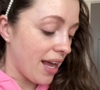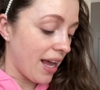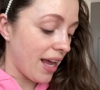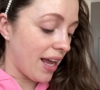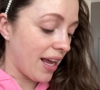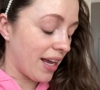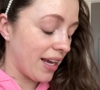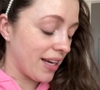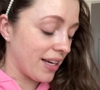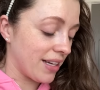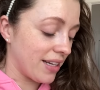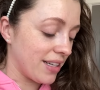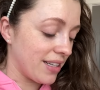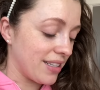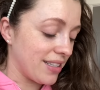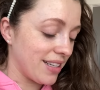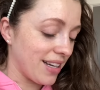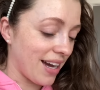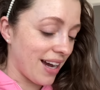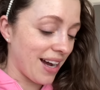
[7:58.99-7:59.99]

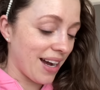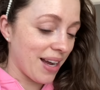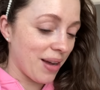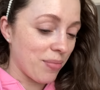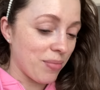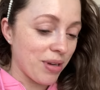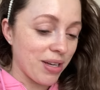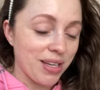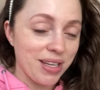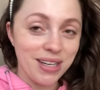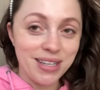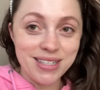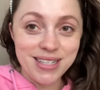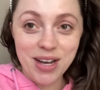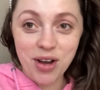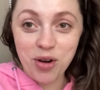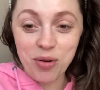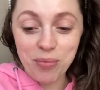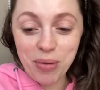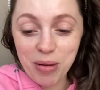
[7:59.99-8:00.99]
And I'm gonna
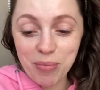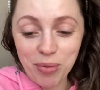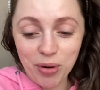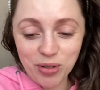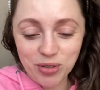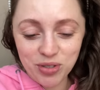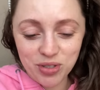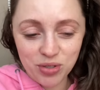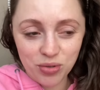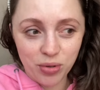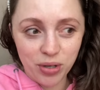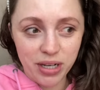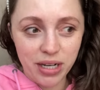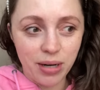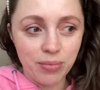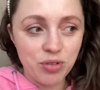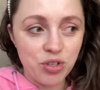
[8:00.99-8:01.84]
tell my birth story. And I'm